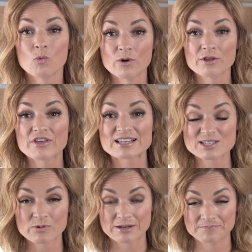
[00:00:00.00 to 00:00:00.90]
will they
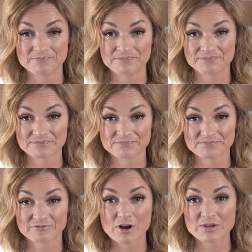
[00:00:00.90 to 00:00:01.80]
swim
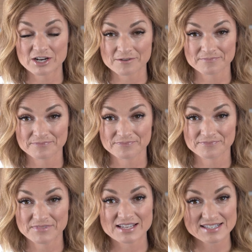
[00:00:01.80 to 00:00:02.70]
from here
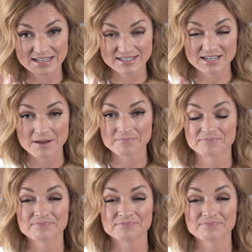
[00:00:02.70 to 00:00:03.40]
a second time.